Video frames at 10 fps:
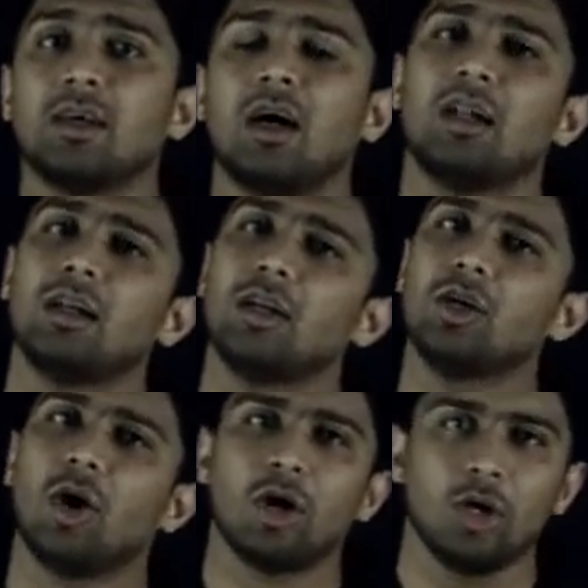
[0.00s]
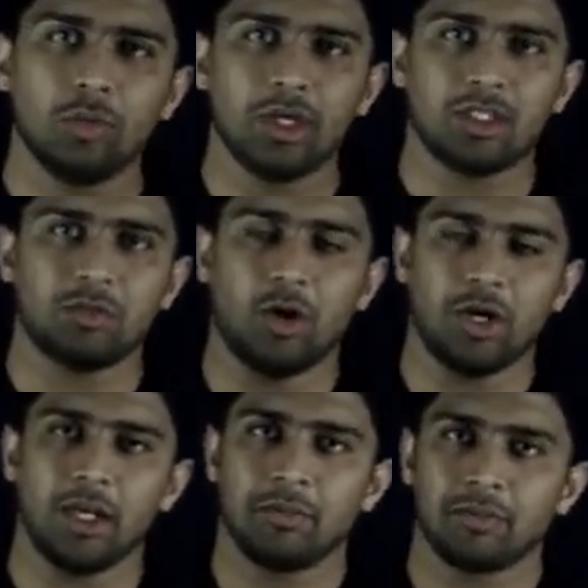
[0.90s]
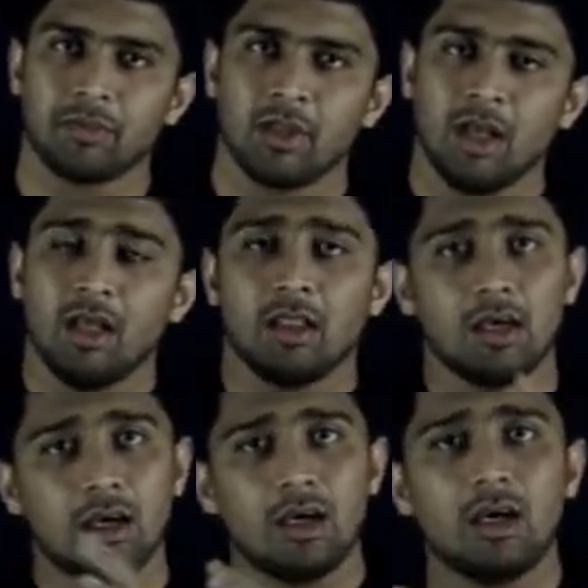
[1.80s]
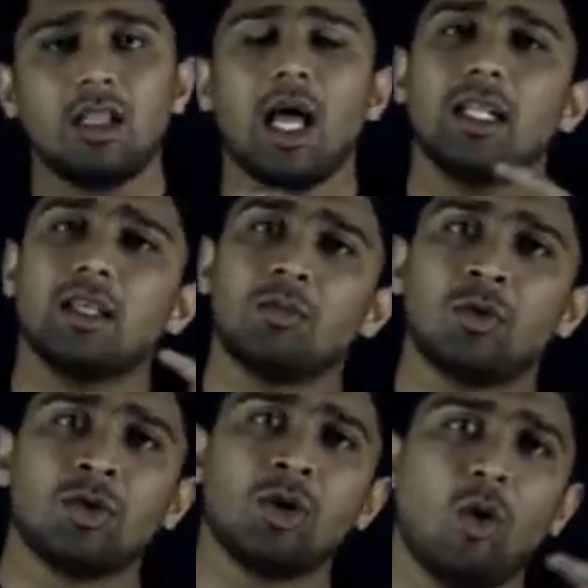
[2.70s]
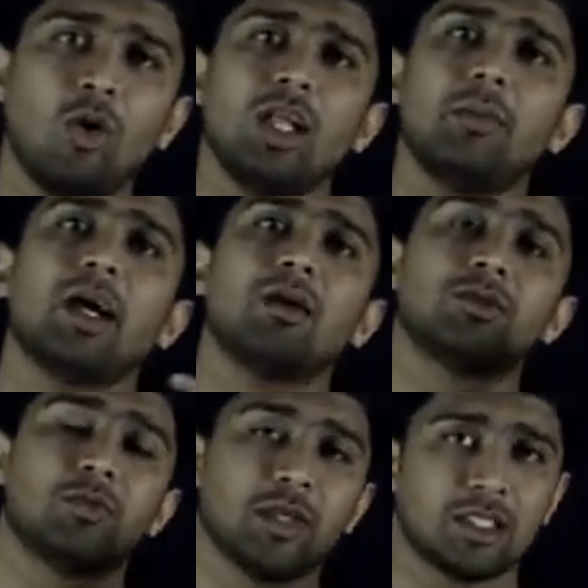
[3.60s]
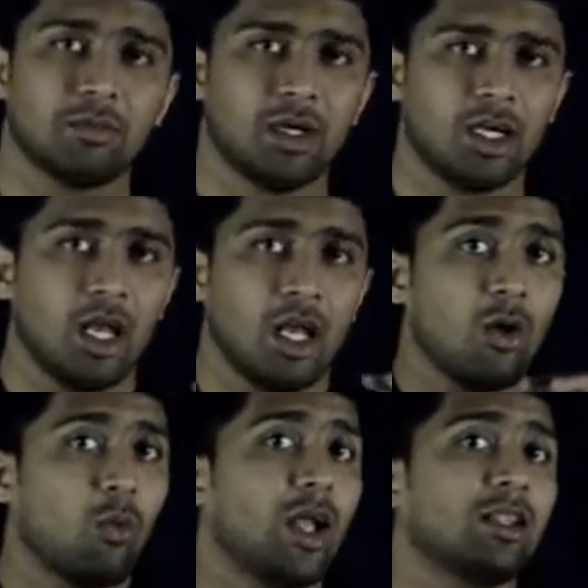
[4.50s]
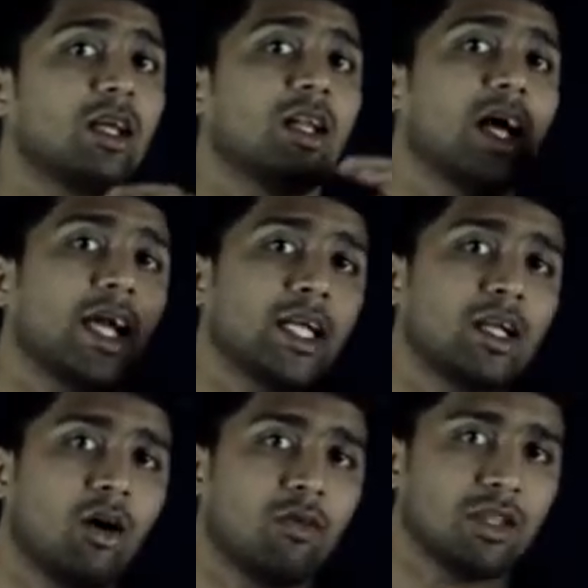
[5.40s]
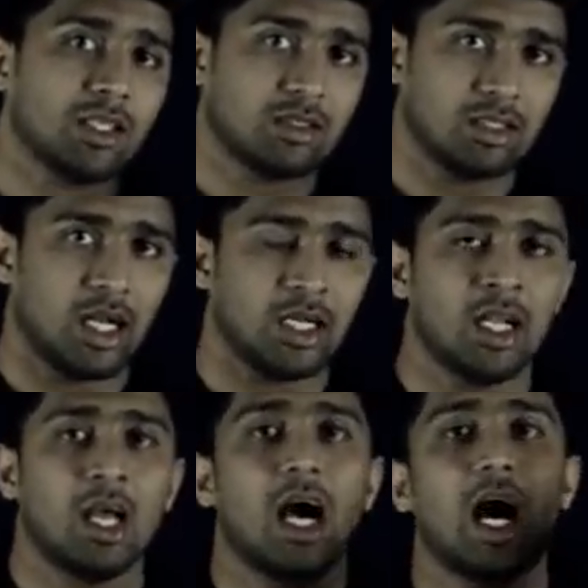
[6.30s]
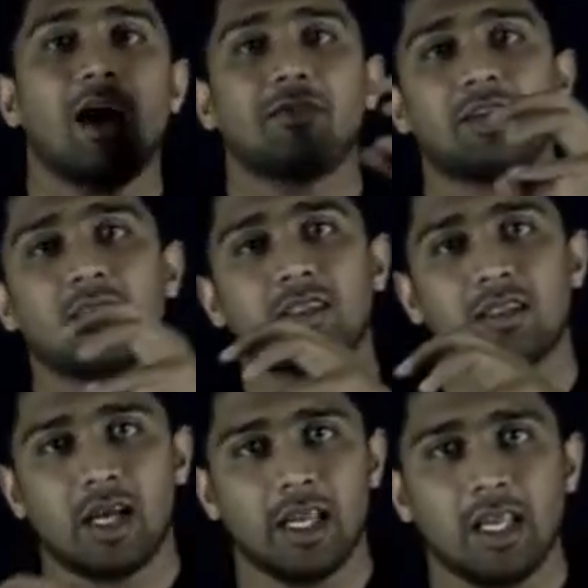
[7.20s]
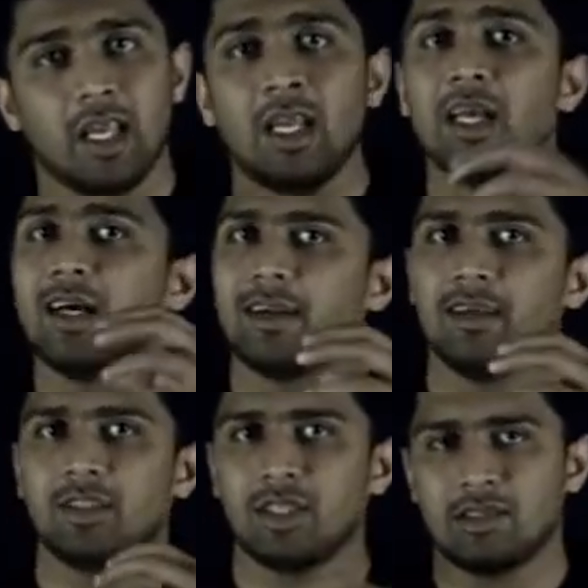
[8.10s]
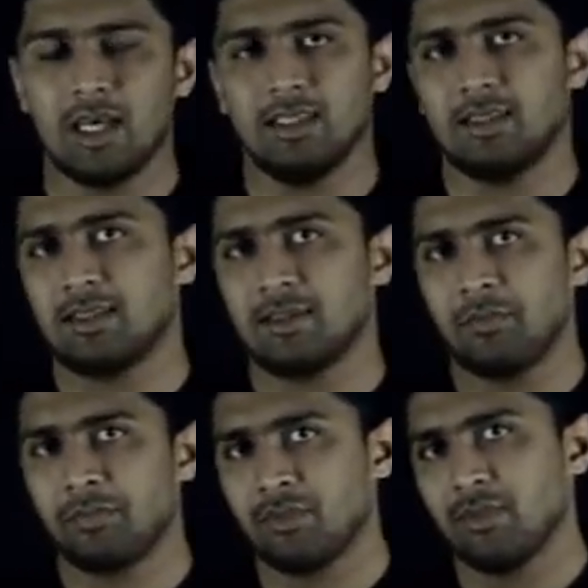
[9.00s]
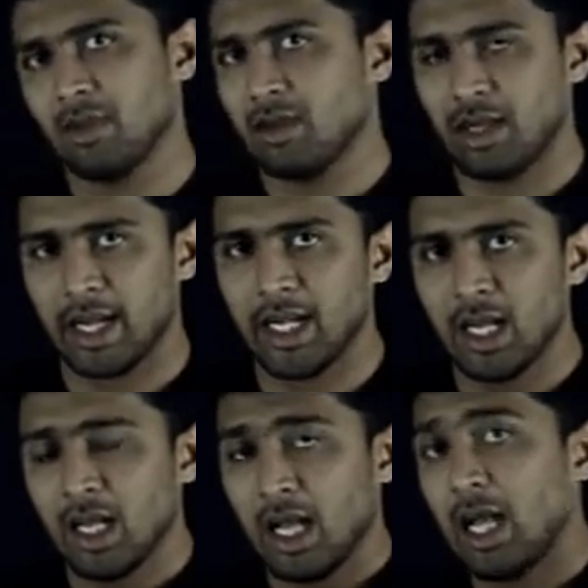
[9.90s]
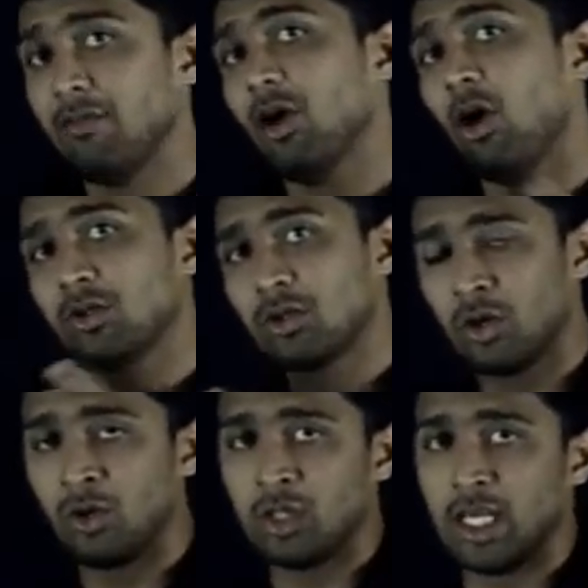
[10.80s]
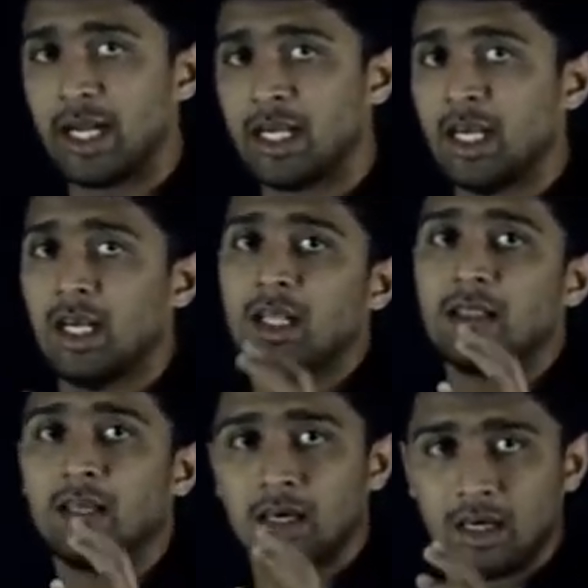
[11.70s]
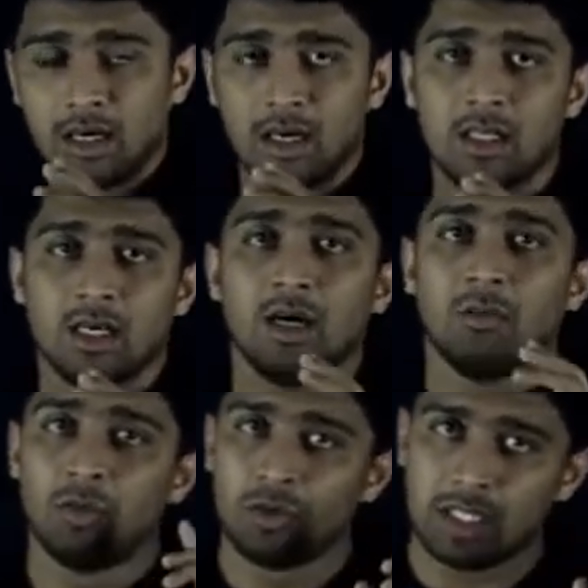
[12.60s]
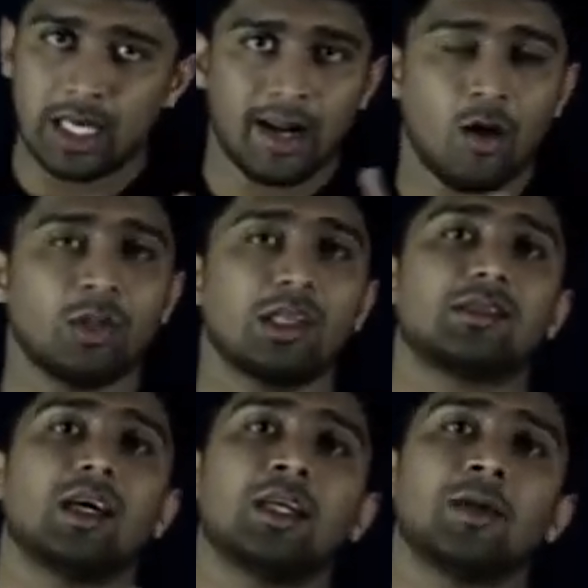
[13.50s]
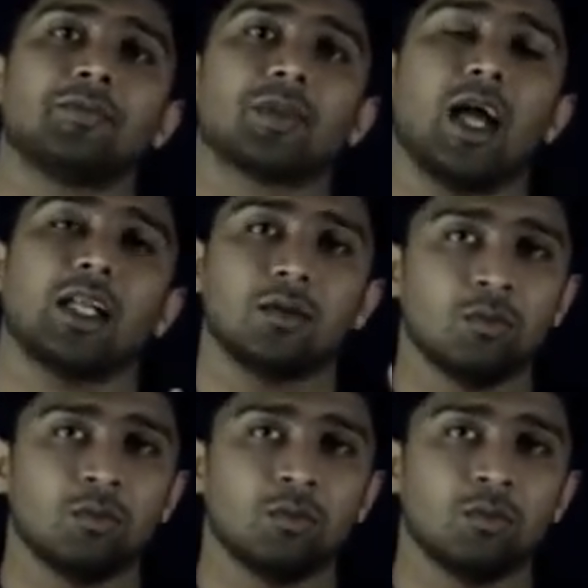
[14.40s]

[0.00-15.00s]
a non-luminous body. The earth and the moon only becomes visible when the light of the sun after striking reaches us, right? And we also know that the earth moves around the sun and the